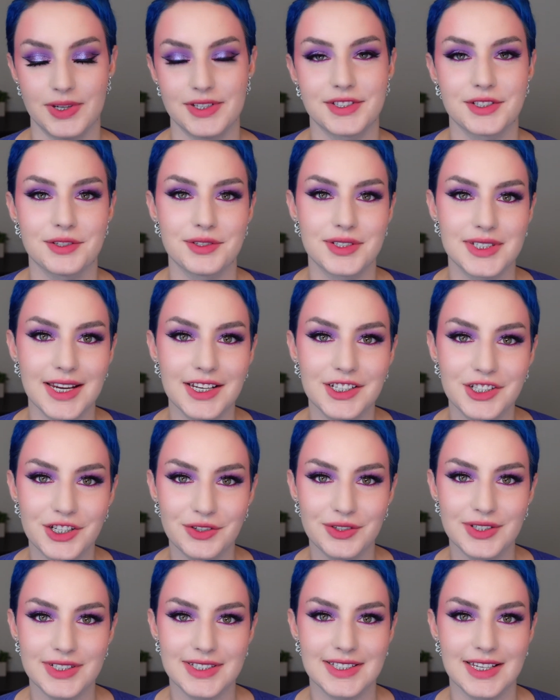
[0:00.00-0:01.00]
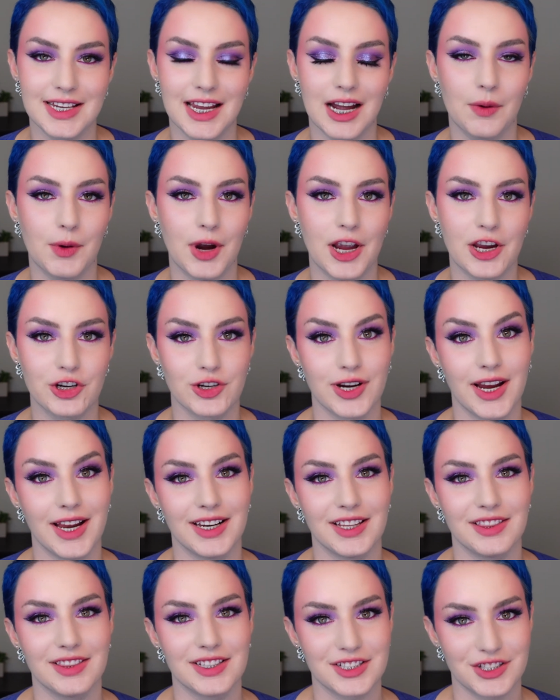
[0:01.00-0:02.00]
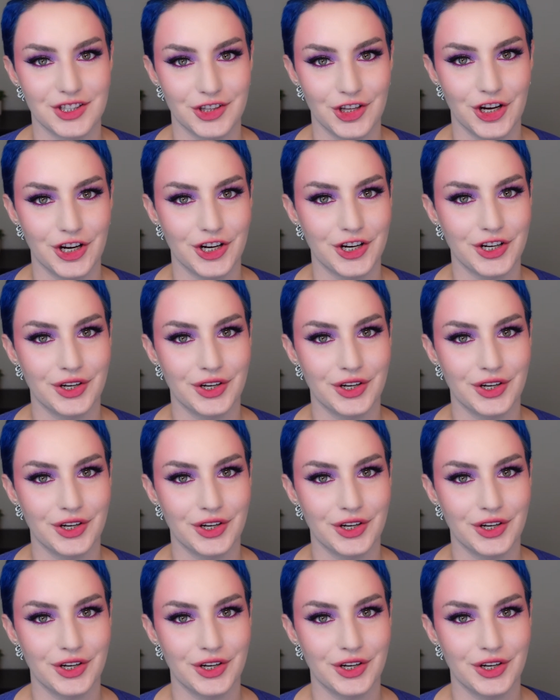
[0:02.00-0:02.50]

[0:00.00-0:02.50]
So stay tuned to see how I created this look.